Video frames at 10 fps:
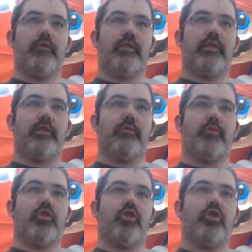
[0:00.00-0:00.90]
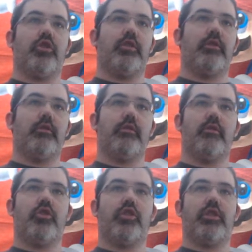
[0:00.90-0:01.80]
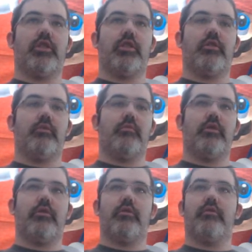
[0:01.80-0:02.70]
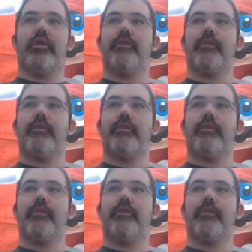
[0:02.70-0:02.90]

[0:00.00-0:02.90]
Dadgum dog. Dadgum dog. Okay.